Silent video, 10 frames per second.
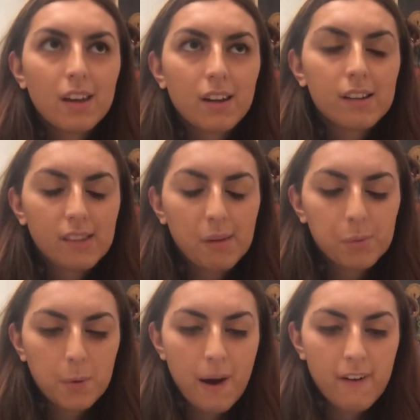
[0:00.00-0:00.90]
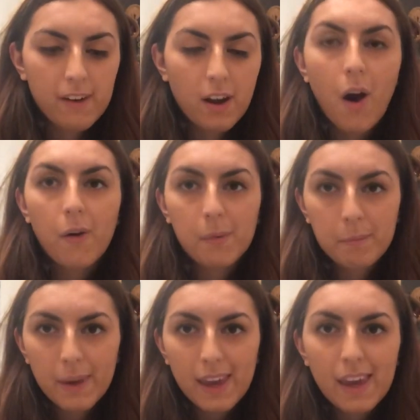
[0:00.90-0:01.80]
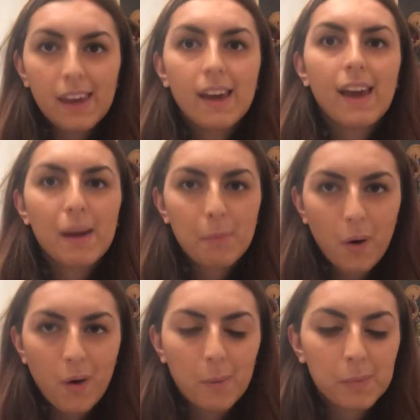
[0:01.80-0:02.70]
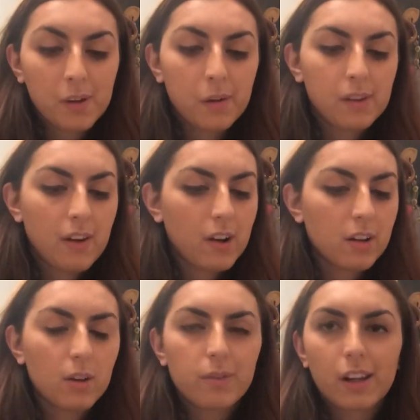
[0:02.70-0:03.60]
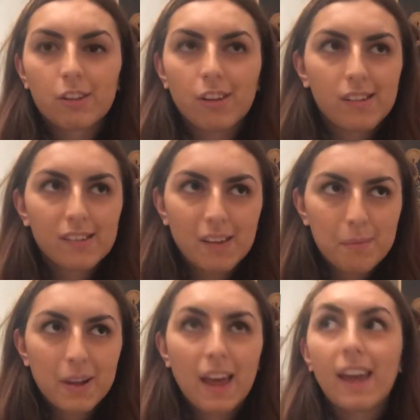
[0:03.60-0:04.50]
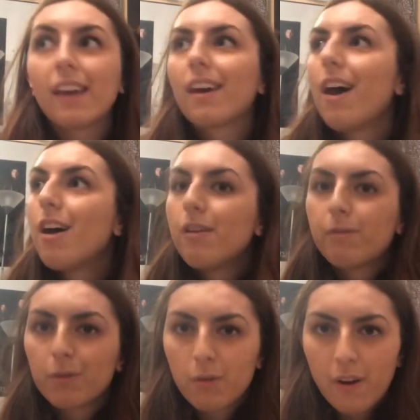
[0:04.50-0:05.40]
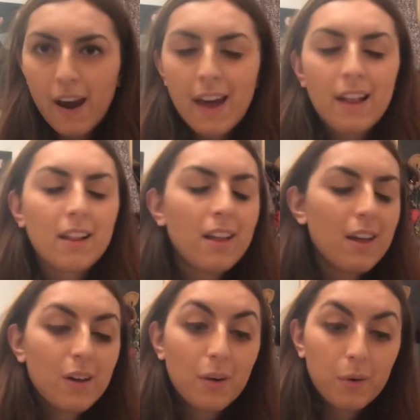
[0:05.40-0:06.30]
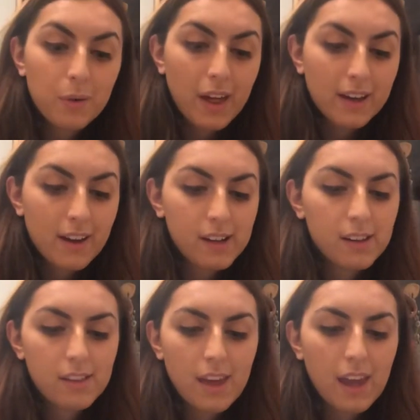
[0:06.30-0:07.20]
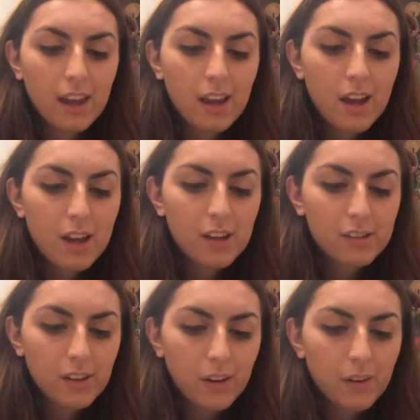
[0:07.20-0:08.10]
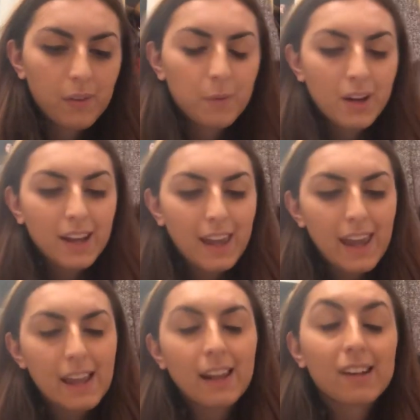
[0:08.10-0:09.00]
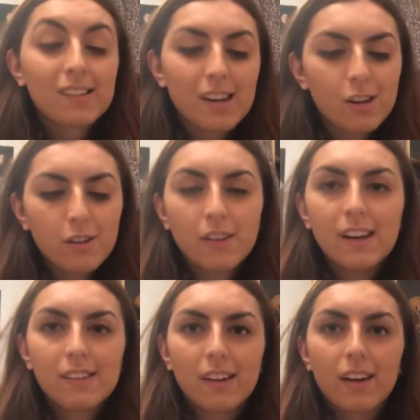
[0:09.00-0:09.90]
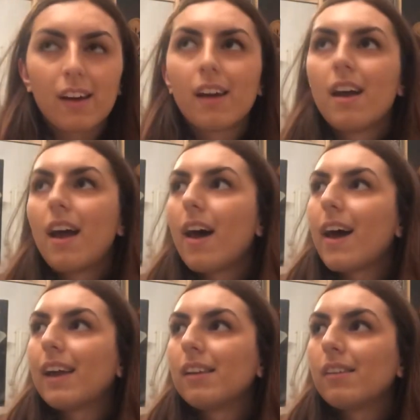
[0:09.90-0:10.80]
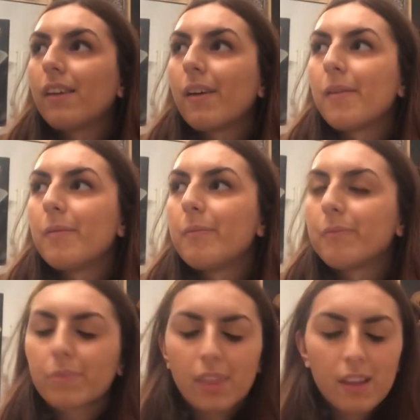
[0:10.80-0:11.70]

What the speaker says: contemporary R&B, hip-hop. So I was hearing a lot of like Justin Timberlake, Pharrell, all that kind of thing. So when I hear like Señorita and